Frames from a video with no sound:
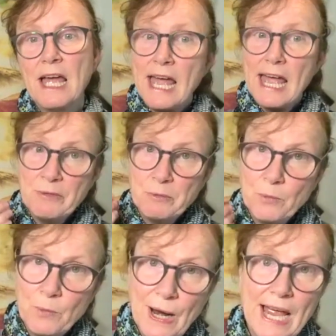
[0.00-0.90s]

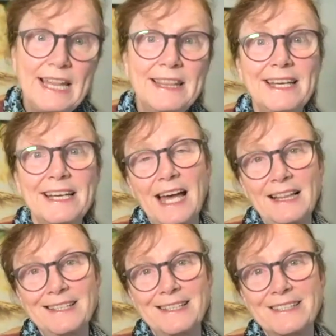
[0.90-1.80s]
And when the
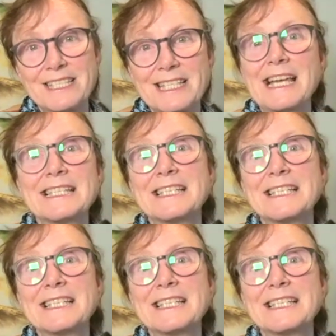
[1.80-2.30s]
calendar says it's